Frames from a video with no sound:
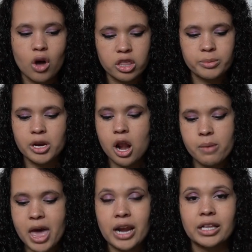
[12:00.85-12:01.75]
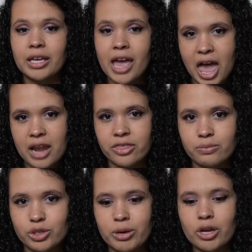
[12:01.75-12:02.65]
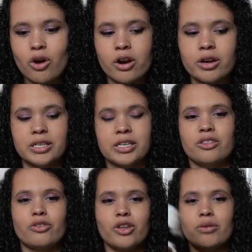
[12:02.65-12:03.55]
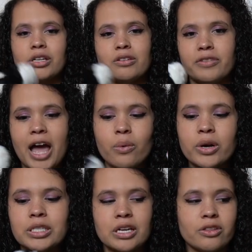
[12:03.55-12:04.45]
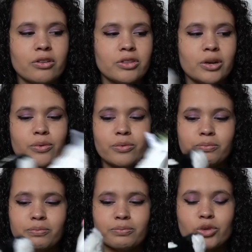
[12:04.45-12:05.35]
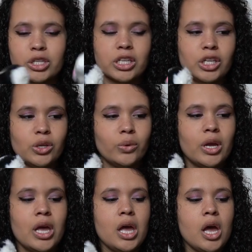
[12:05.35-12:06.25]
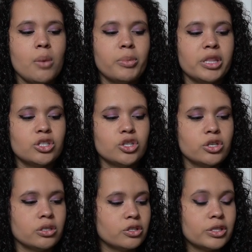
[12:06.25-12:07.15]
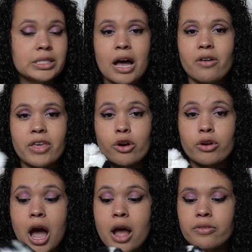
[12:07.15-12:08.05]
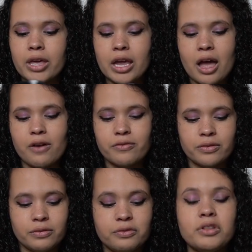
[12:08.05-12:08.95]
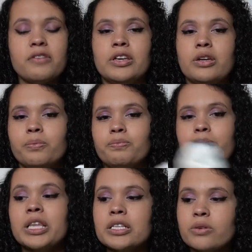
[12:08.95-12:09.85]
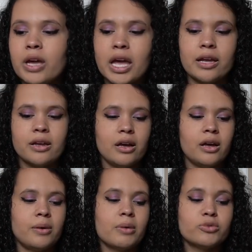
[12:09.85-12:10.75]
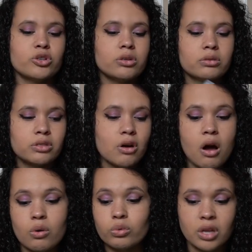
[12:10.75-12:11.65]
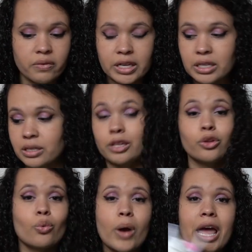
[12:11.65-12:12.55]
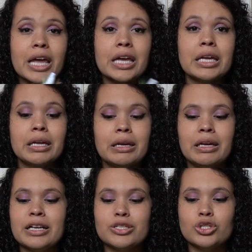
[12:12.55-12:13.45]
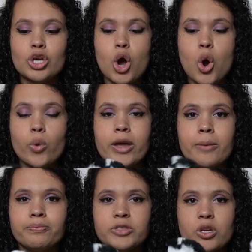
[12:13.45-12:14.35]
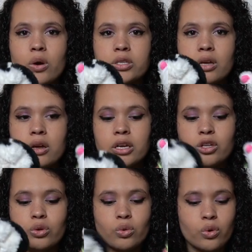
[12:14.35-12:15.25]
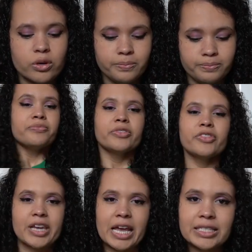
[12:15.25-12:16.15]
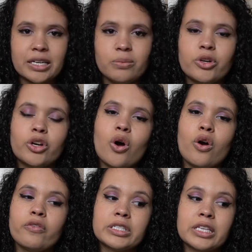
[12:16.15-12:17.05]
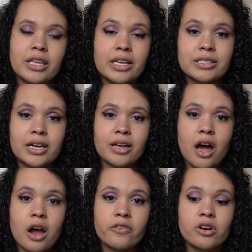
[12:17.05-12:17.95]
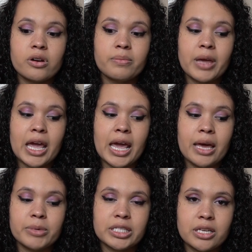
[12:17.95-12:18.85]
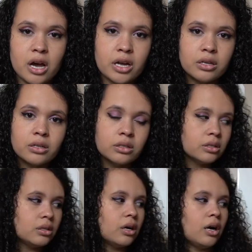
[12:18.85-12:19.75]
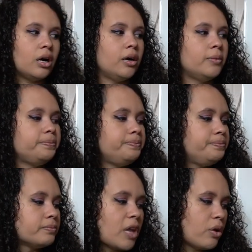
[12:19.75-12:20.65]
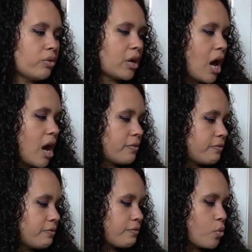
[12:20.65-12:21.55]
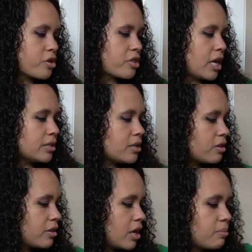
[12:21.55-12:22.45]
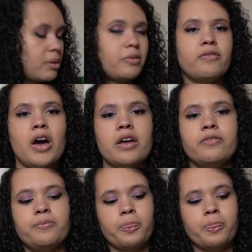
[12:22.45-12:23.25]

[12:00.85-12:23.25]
saw them and automatically added them to my cart because I thought they were like the flat ones, and I thought they were really cute, but they tur turns out they are not. They have fluffy in them, but that's okay. um, I'm sure the dog will love it either way. So yeah, so a skunk and a unicorn. The next thing I'm gonna go over is the things that I got from Amazon. um, I only got four things, I think, maybe five.